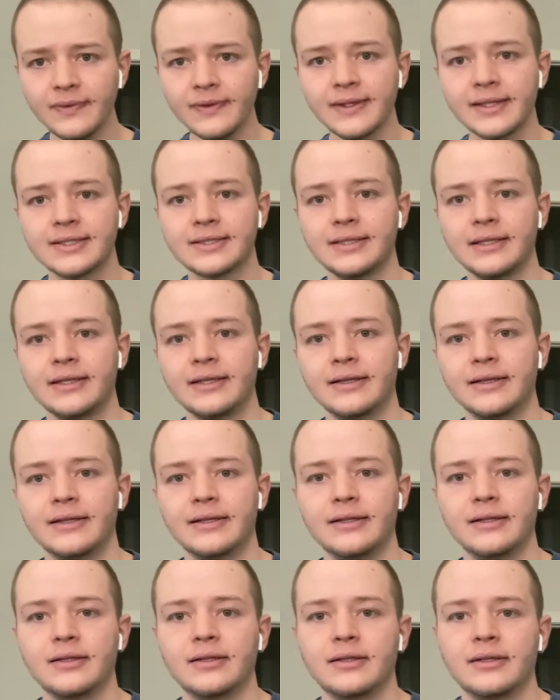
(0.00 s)
say that,
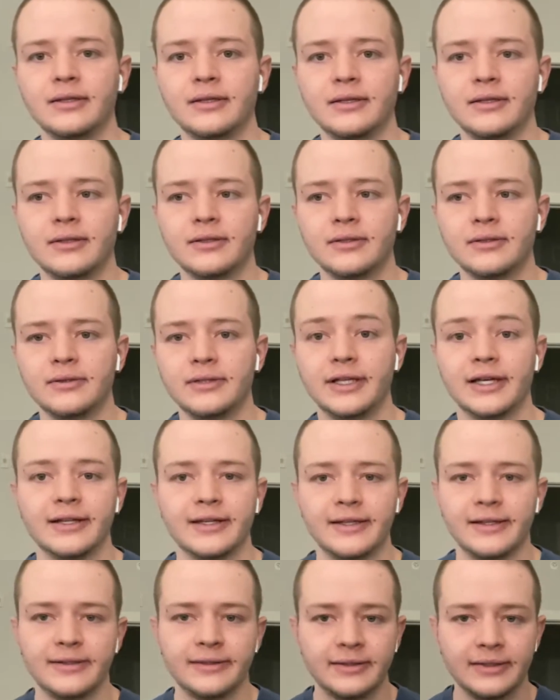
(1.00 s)
yeah,
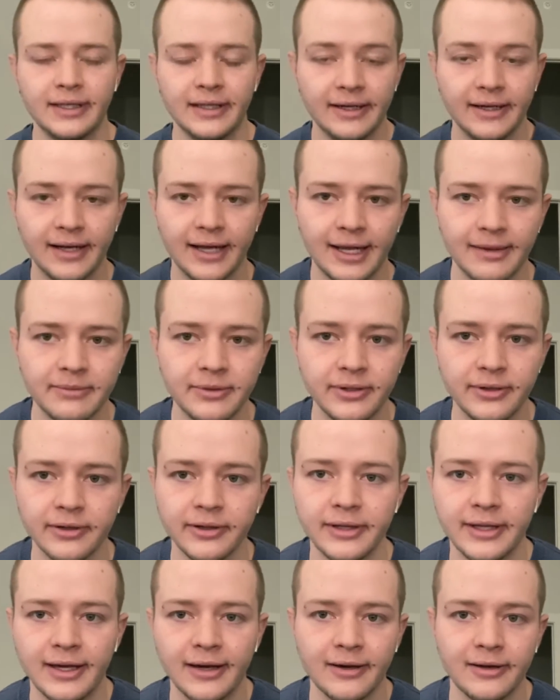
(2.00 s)
that it happened during
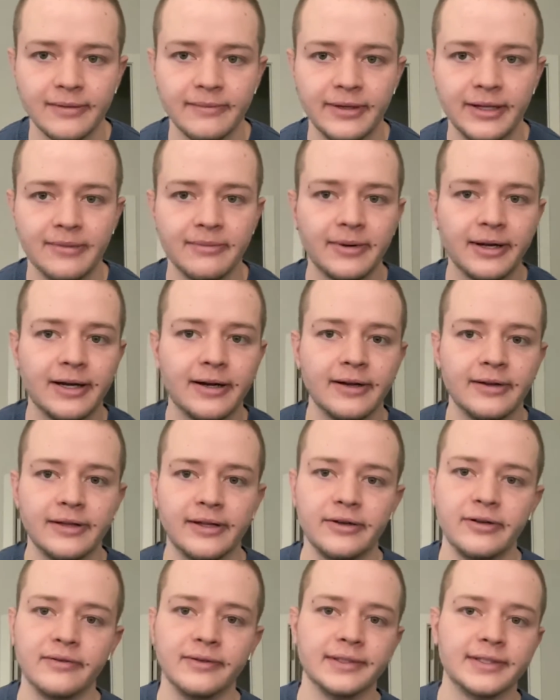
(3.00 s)
the Ottoman Empire, and that
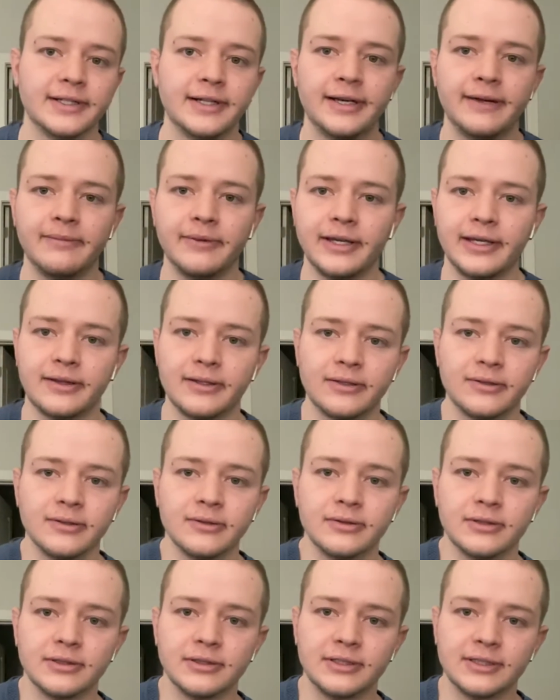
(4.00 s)
over time like the
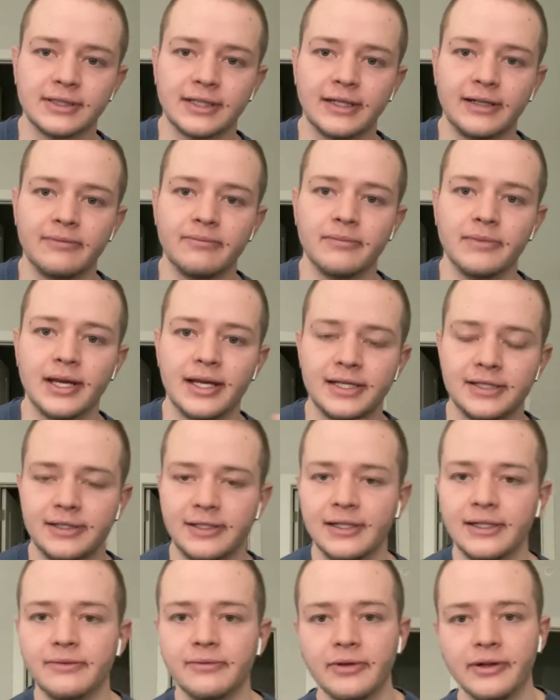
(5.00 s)
culture just kind of meshed
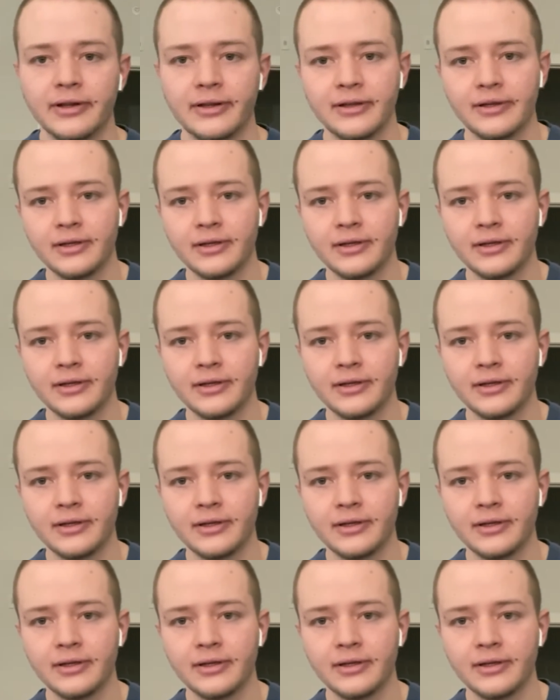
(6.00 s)
in with